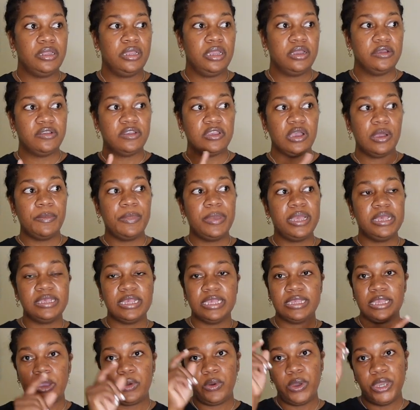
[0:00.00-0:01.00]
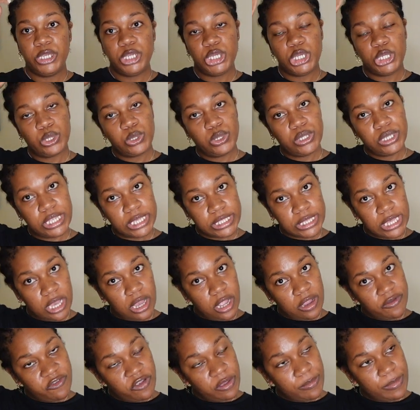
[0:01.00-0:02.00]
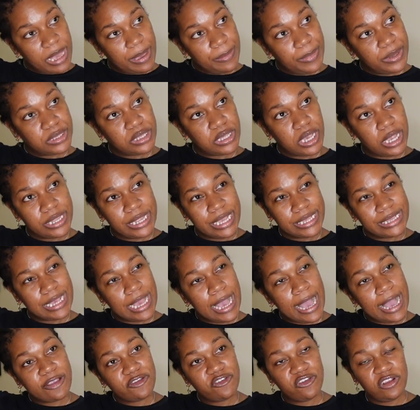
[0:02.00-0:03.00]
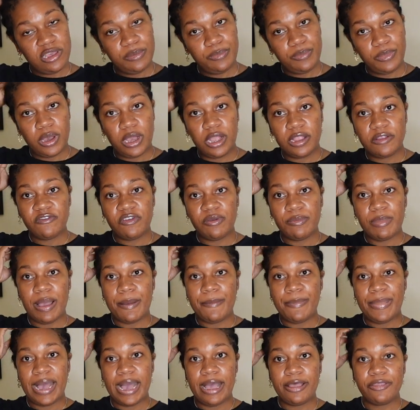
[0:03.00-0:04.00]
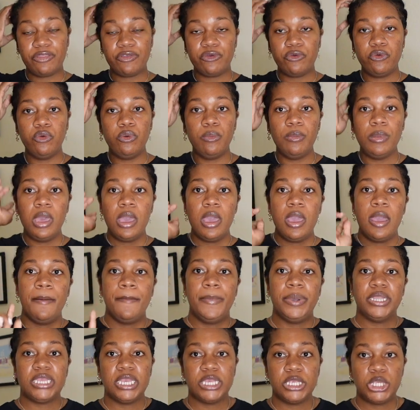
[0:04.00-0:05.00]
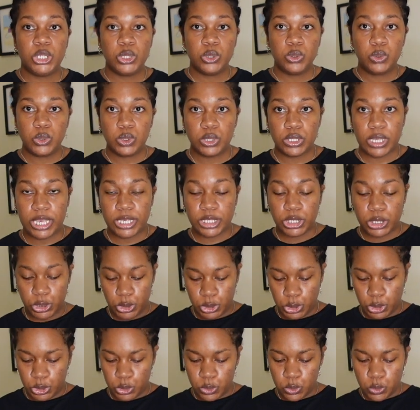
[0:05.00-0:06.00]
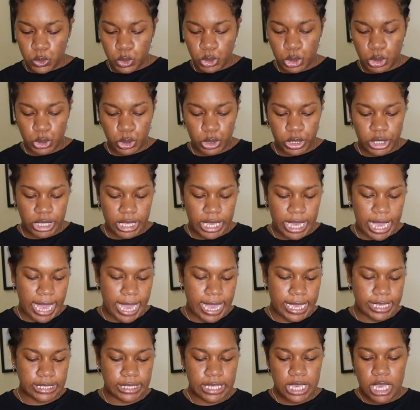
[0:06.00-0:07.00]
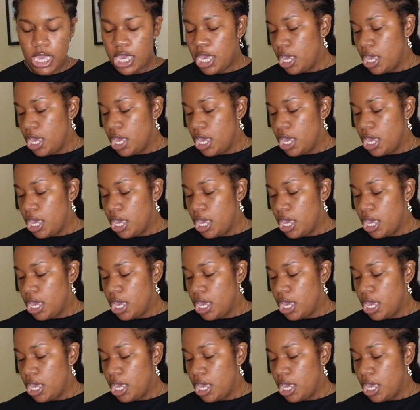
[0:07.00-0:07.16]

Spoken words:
There's something else that I'm going to show you that I got from Amazon that I actually bought for my bathroom, but I'll soon show you guys.